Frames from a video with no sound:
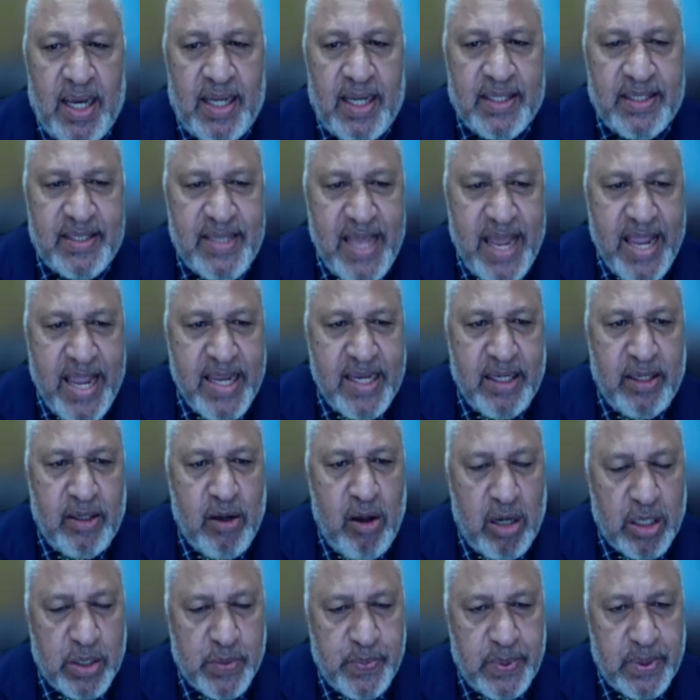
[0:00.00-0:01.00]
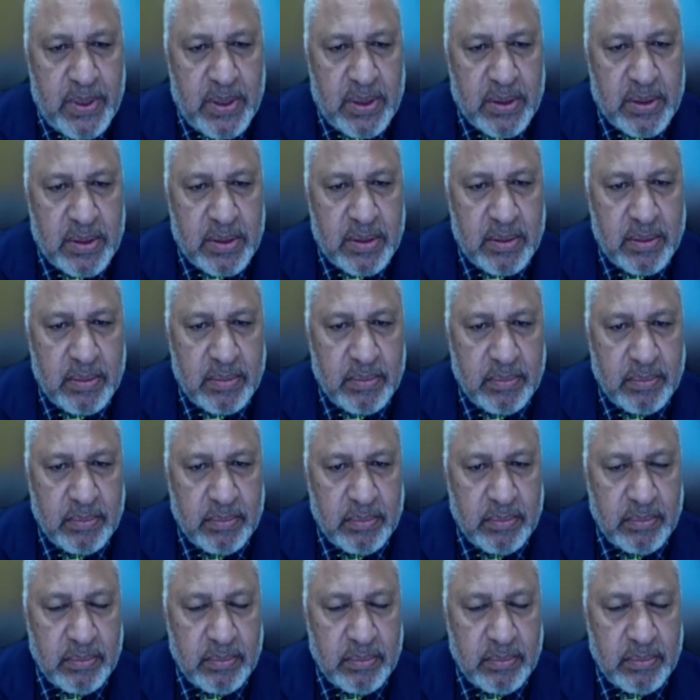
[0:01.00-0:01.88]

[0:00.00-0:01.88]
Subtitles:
are dying in hospitals.